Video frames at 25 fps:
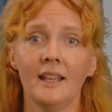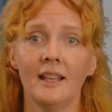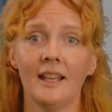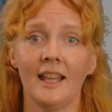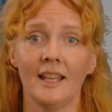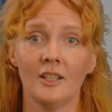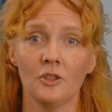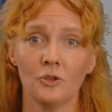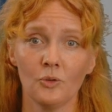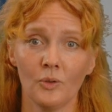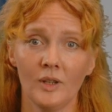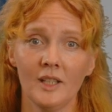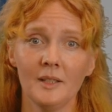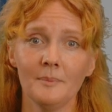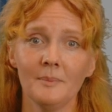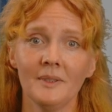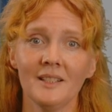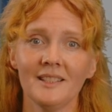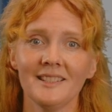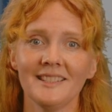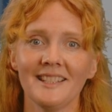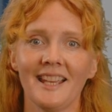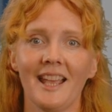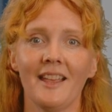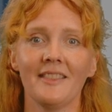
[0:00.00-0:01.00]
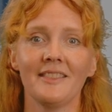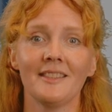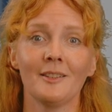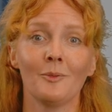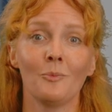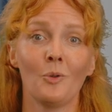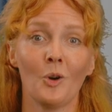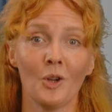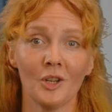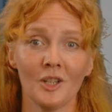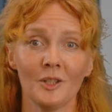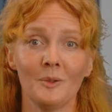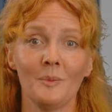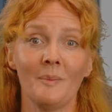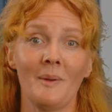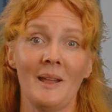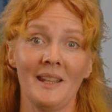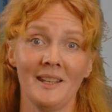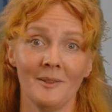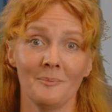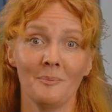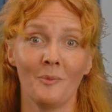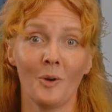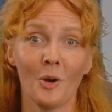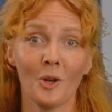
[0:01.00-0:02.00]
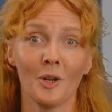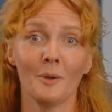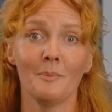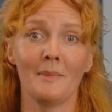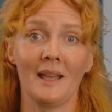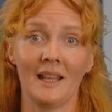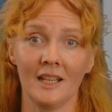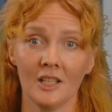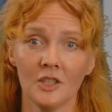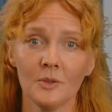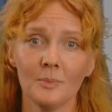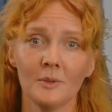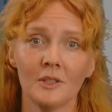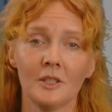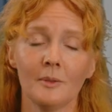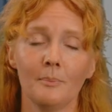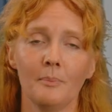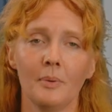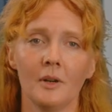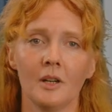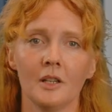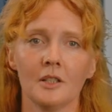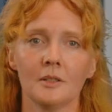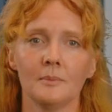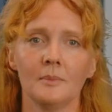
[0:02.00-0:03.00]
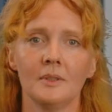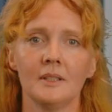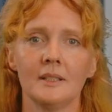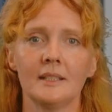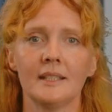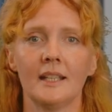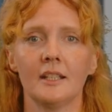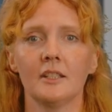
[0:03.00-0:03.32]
and Treatment at the Water Management Department